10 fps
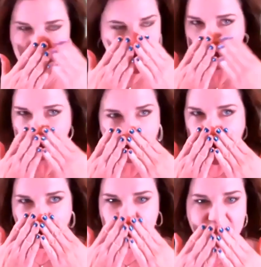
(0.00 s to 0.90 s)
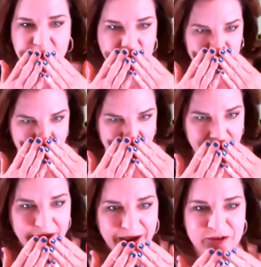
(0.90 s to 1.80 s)
I'm so bad with that. I'm sorry.
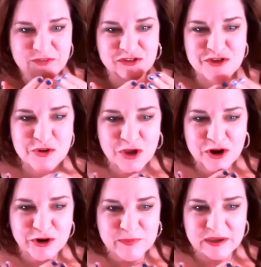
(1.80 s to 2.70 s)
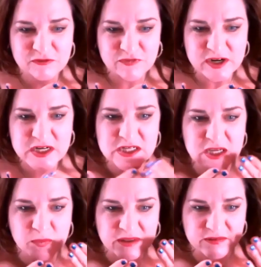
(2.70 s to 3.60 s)
If it's no longer being funded,
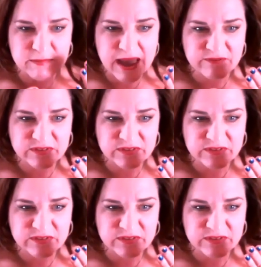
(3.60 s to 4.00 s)
can we get some